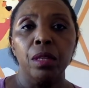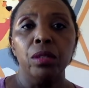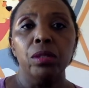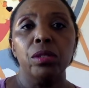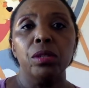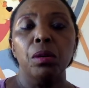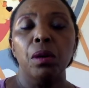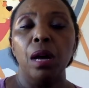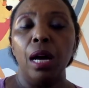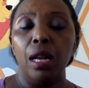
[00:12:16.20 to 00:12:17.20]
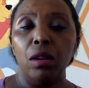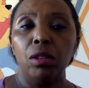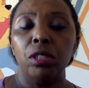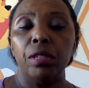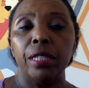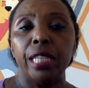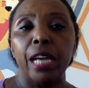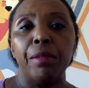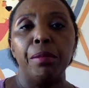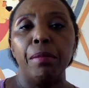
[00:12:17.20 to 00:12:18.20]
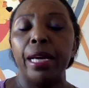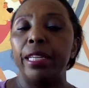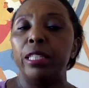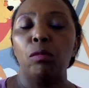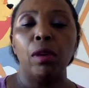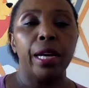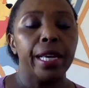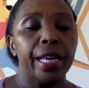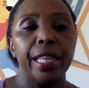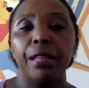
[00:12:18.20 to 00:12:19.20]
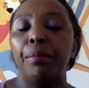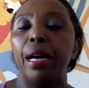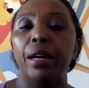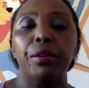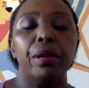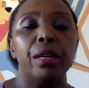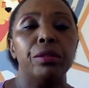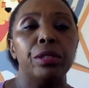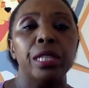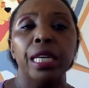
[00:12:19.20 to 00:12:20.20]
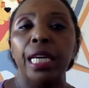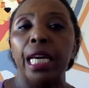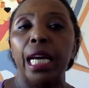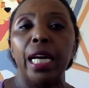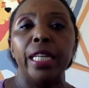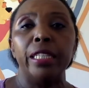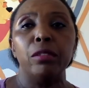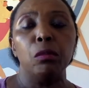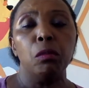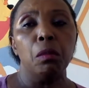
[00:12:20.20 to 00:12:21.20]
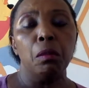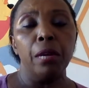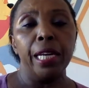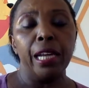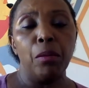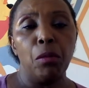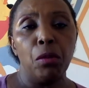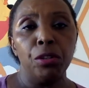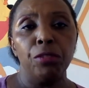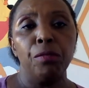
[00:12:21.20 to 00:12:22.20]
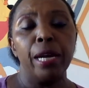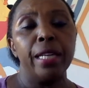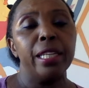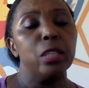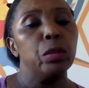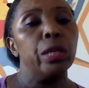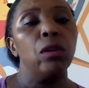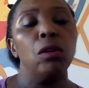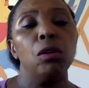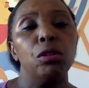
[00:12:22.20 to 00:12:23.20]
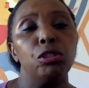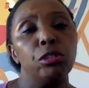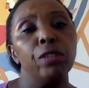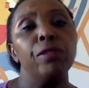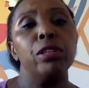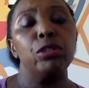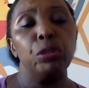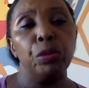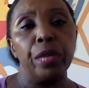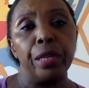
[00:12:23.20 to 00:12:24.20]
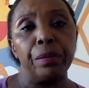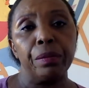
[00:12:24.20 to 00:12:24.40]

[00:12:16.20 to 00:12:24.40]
So a lot of the time the mind is working in the background and in a mode of mind that we call driven doing.